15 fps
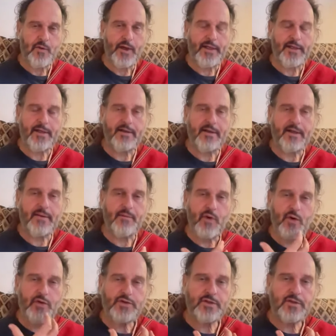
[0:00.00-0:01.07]
When an
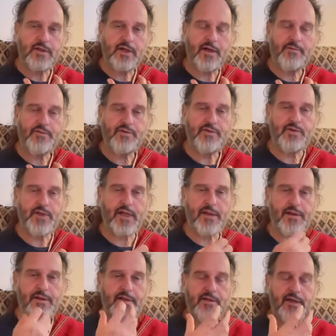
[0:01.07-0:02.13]
emotion comes, when a
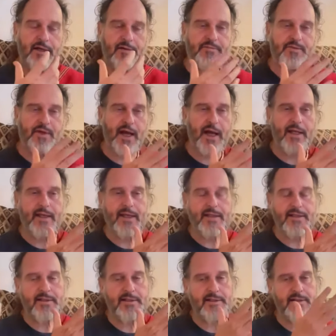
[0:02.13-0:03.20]
thought comes, I
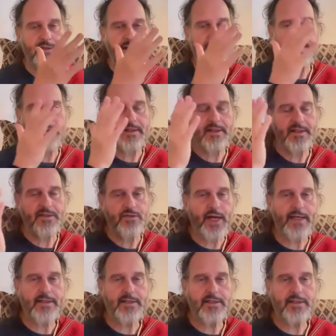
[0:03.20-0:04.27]
get
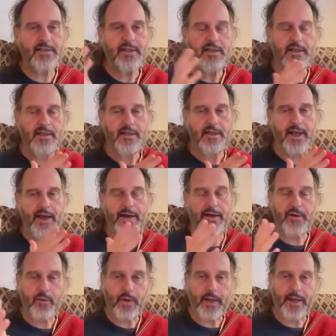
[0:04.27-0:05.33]
distracted,
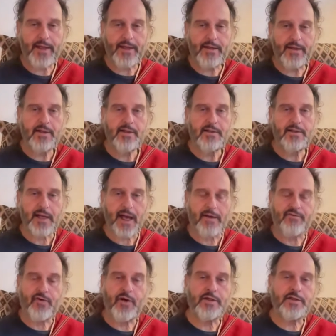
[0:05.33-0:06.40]
carried away,
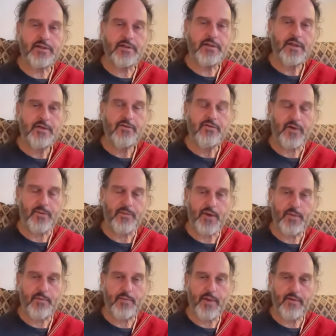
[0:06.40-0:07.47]
diverted from
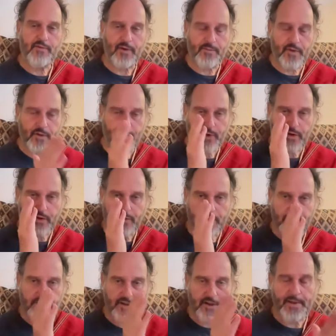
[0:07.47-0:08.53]
the
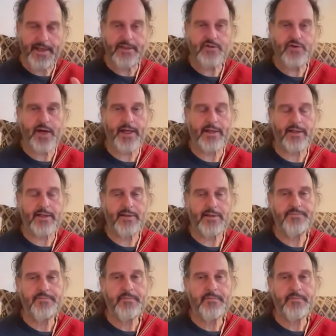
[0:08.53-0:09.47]
road, the main track.